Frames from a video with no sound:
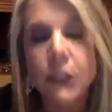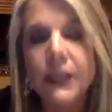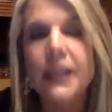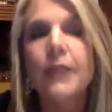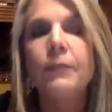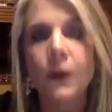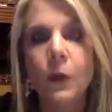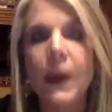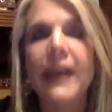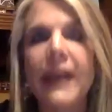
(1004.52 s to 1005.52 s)
keep their
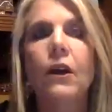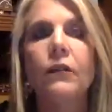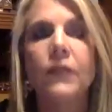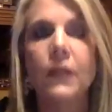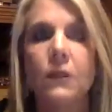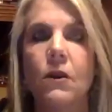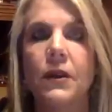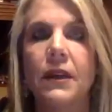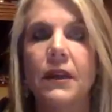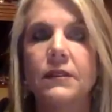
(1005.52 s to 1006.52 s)
weight off the
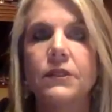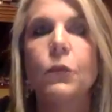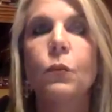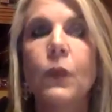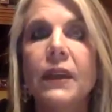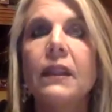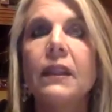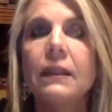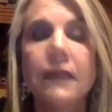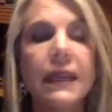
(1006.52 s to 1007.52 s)
longest. So
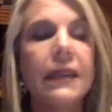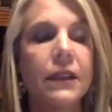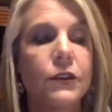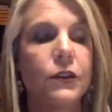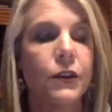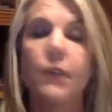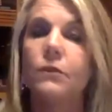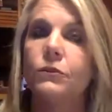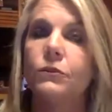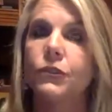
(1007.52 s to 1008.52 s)
really lean into your
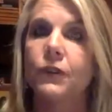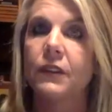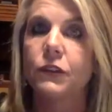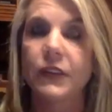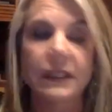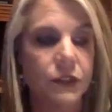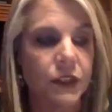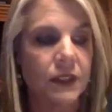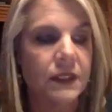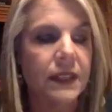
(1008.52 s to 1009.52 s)
coach during the
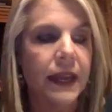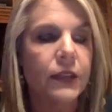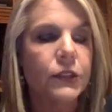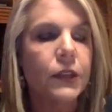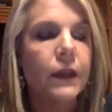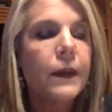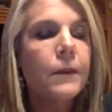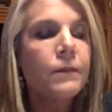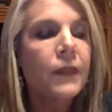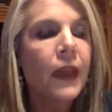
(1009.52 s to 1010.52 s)
transition stage.
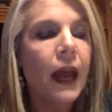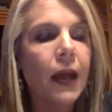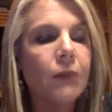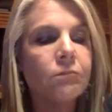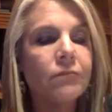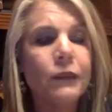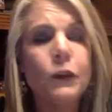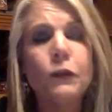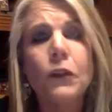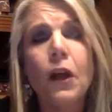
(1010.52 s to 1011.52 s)
If
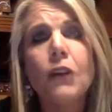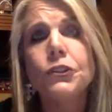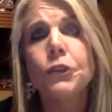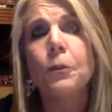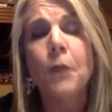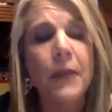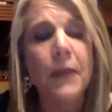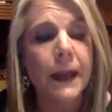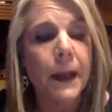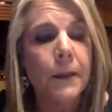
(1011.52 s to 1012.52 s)
you've lost your
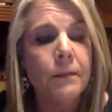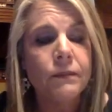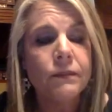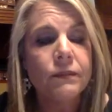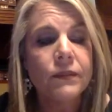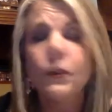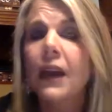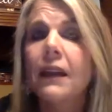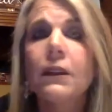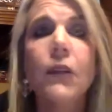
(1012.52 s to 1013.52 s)
momentum, you're
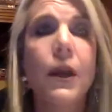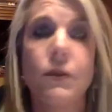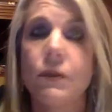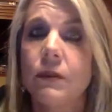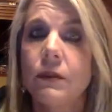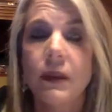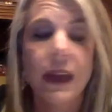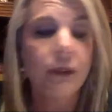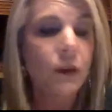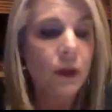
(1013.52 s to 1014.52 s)
not alone.
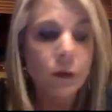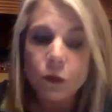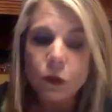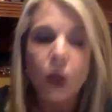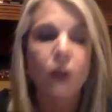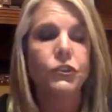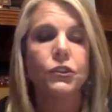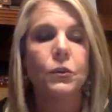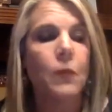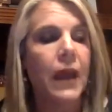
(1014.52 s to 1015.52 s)
If you've lost
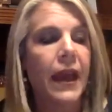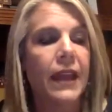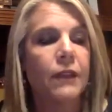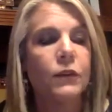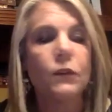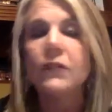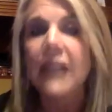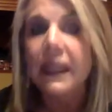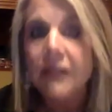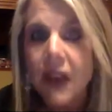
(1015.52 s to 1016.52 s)
your way, if you've
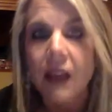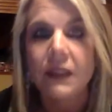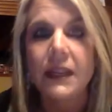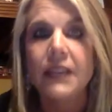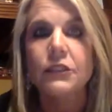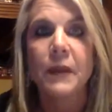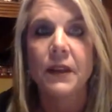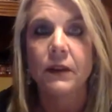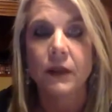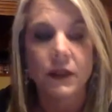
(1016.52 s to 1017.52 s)
let the holidays be
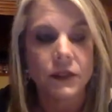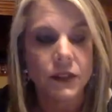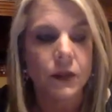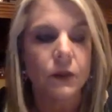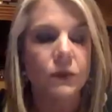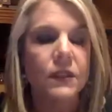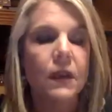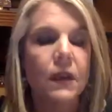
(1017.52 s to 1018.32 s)
your excuse,